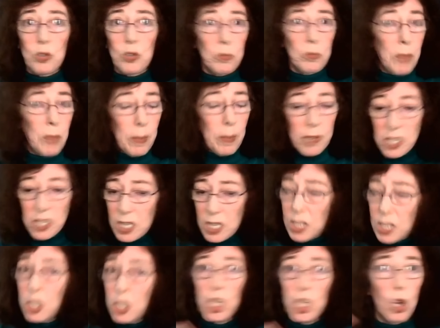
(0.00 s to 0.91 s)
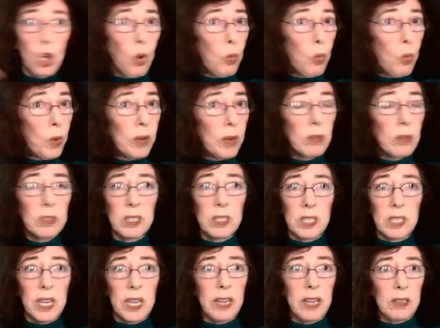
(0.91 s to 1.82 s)
maybe TGO will
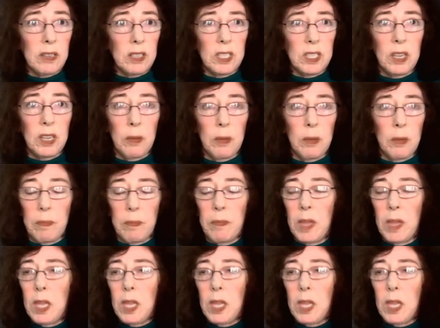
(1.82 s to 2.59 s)
detect some